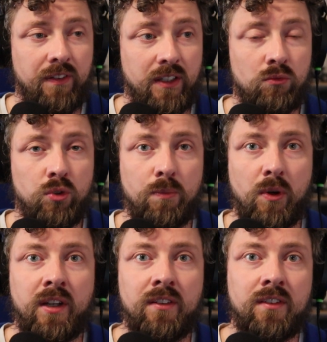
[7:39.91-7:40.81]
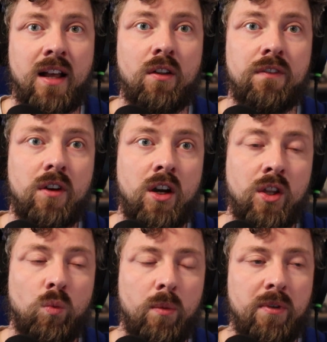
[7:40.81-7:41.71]
I think the rule book itself
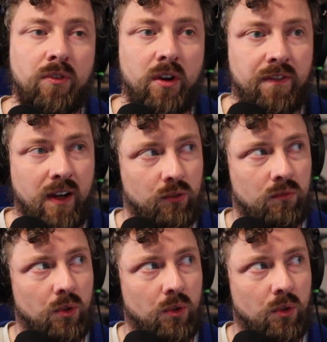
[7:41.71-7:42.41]
and the one with 40,000